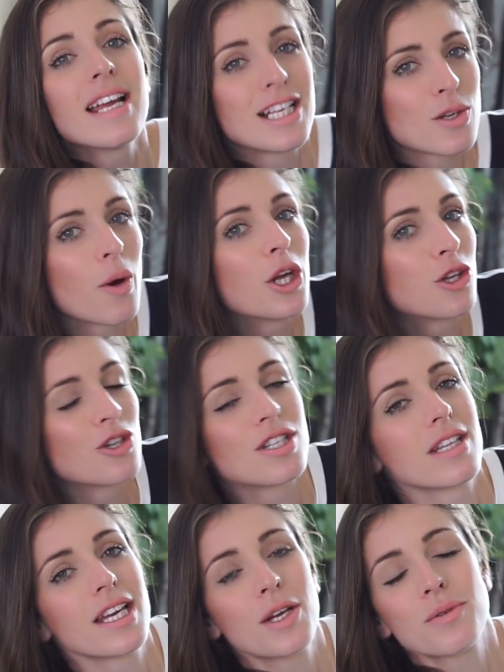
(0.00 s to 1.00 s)
He's quite good
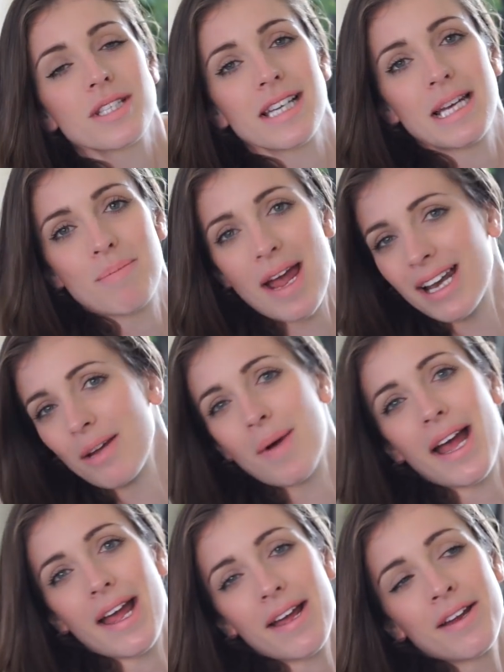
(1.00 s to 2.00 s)
in that he'll sleep
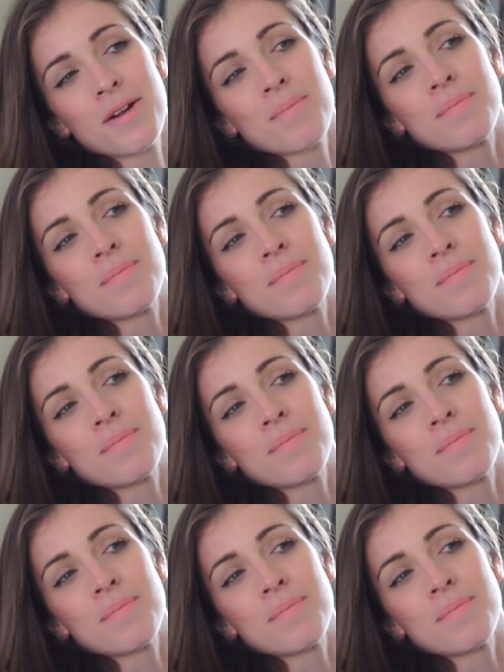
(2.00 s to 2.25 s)
anywhere.